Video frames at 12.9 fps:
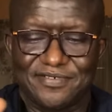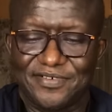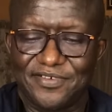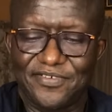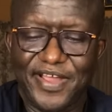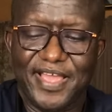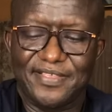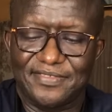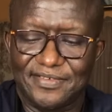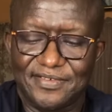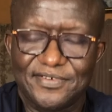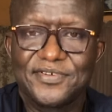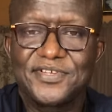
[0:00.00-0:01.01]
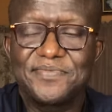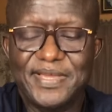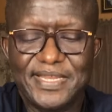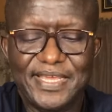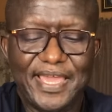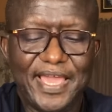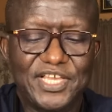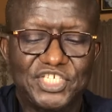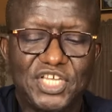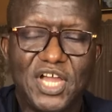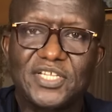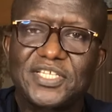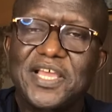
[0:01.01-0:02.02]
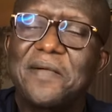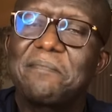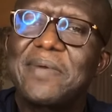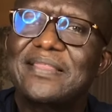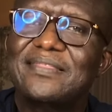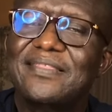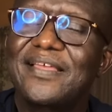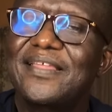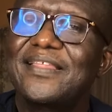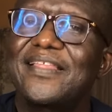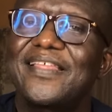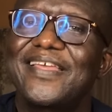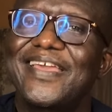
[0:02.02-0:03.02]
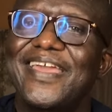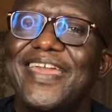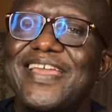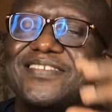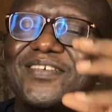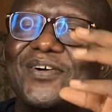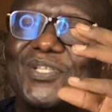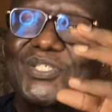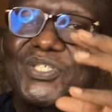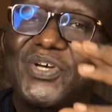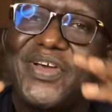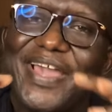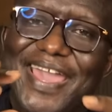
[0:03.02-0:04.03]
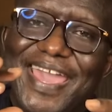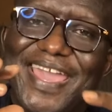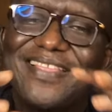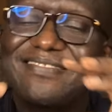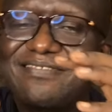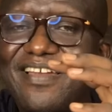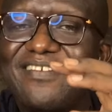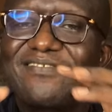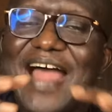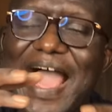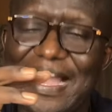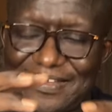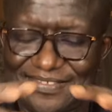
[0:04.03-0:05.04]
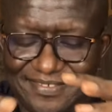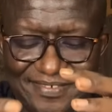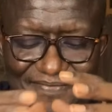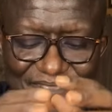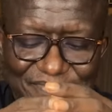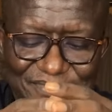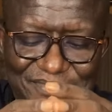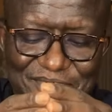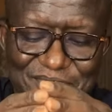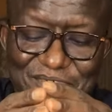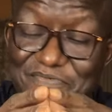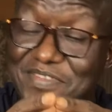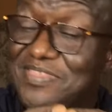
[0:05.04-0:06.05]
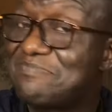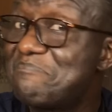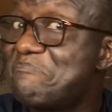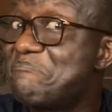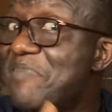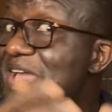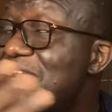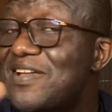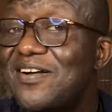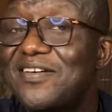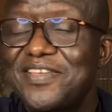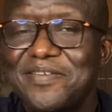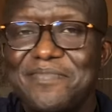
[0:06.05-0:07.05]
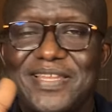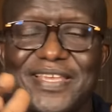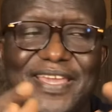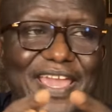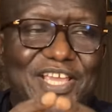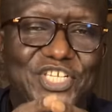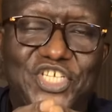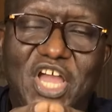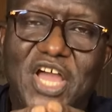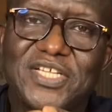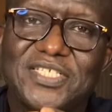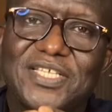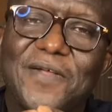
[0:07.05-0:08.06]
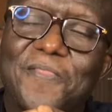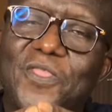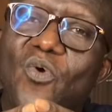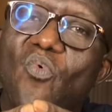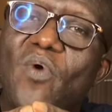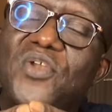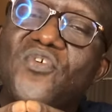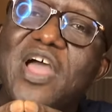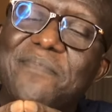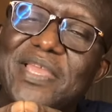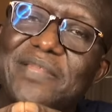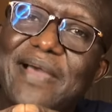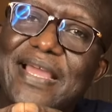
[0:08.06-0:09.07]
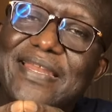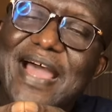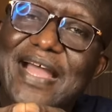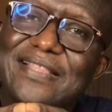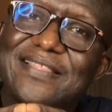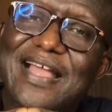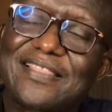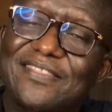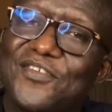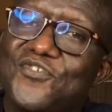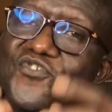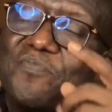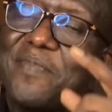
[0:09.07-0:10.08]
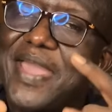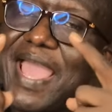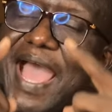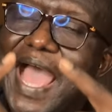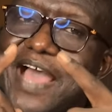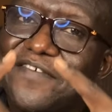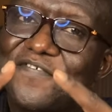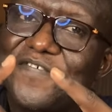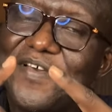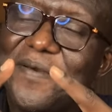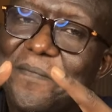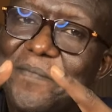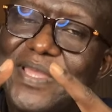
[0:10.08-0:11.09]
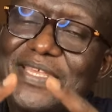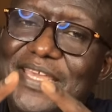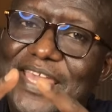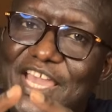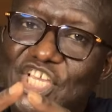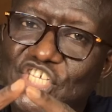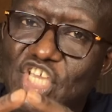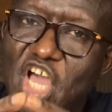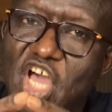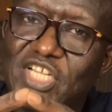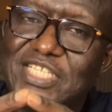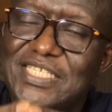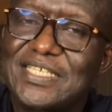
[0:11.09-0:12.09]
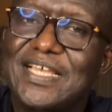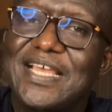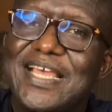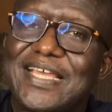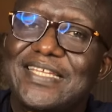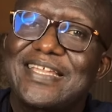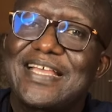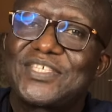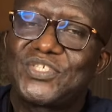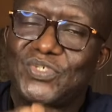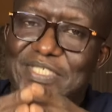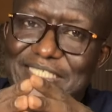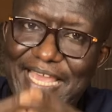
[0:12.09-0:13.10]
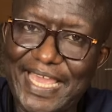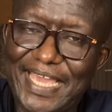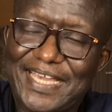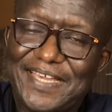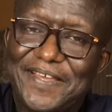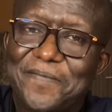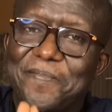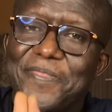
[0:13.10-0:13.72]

great, good medication, but it also interacts with many other medications. What do I mean by that? That you may have medications that you take